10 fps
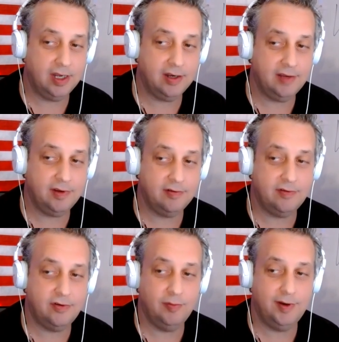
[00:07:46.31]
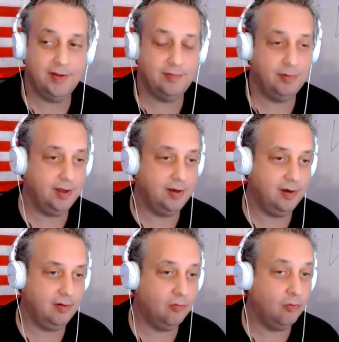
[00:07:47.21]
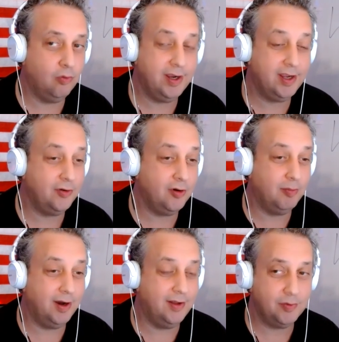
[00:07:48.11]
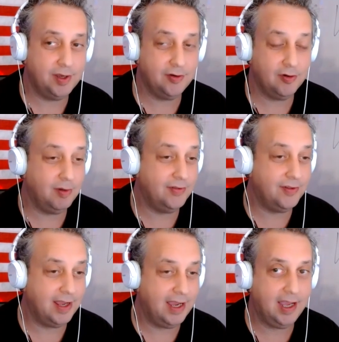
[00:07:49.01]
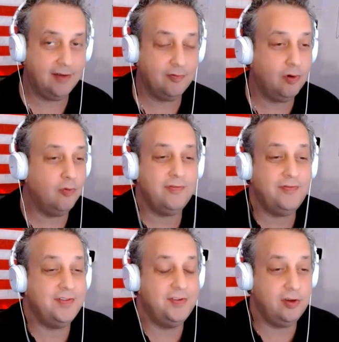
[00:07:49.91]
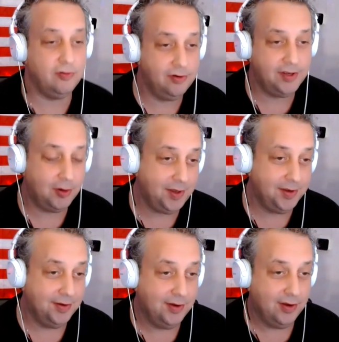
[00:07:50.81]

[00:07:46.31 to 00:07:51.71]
That'll give you 2 months, but we could do a month. We could do a month and a half. What fits you? You tell me.